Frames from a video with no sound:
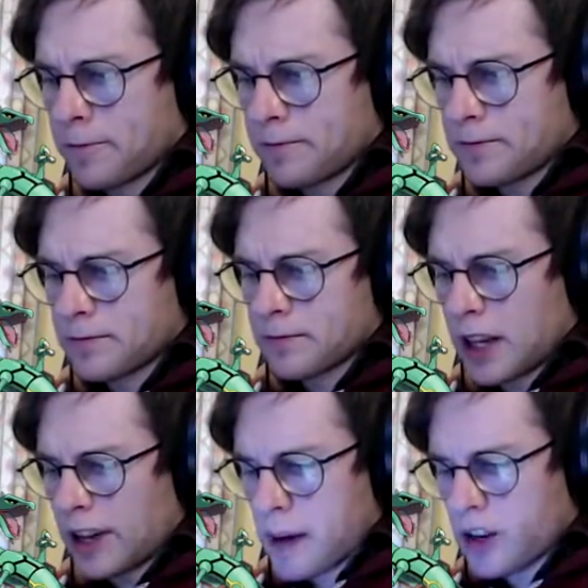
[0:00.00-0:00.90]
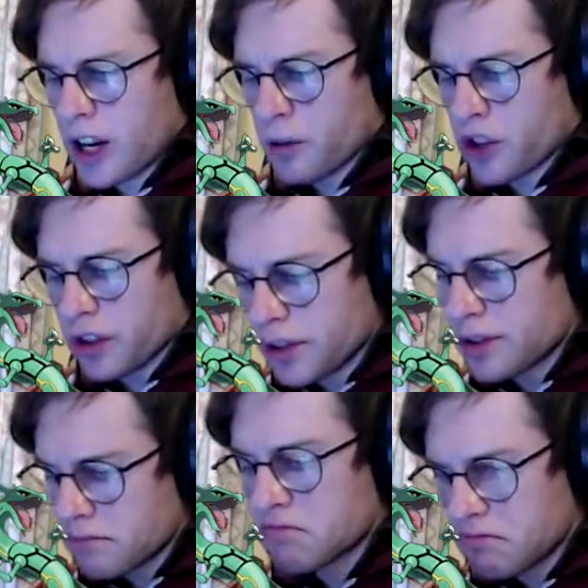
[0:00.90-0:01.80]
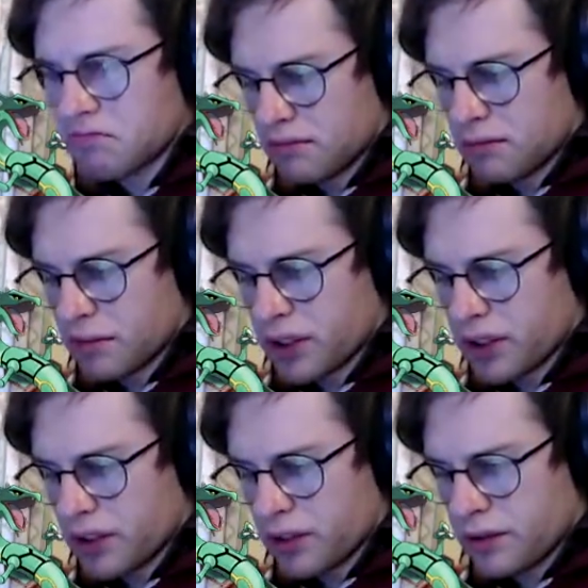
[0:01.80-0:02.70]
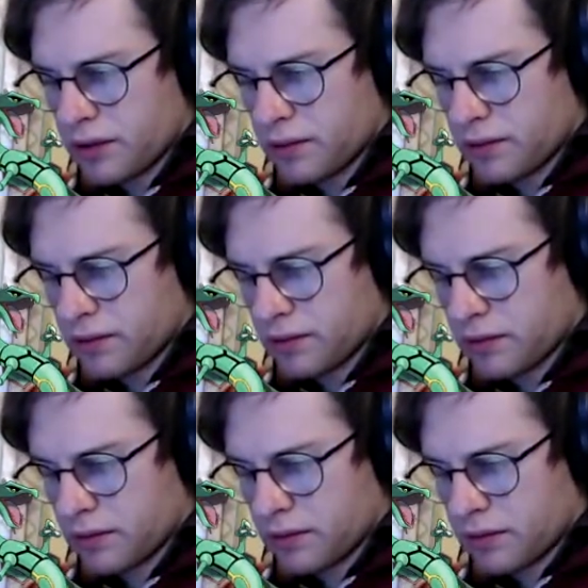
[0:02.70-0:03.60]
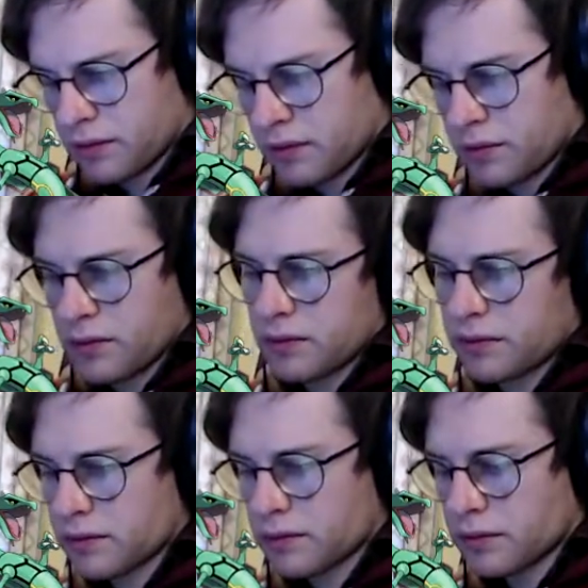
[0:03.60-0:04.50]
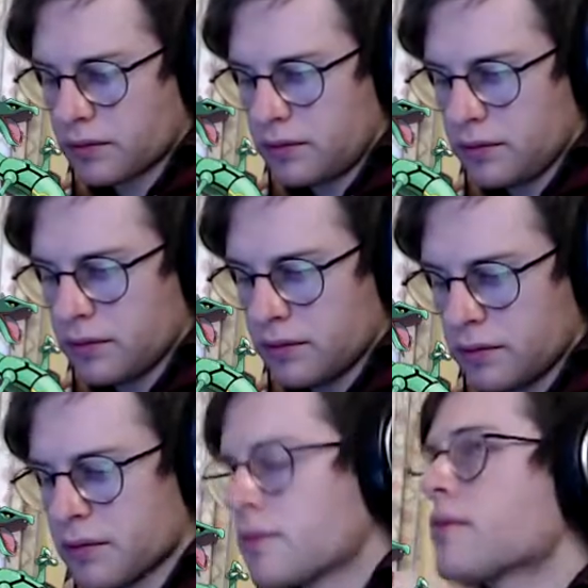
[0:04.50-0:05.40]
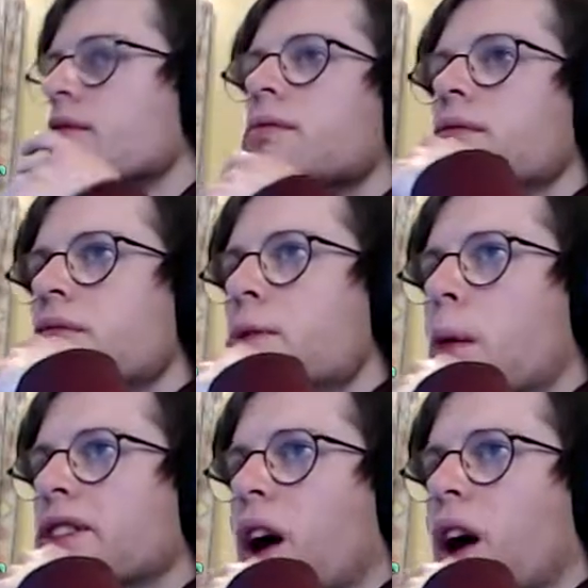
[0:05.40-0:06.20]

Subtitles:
Medicham with Power Up Punch with shield advantage can probably sweep that back line,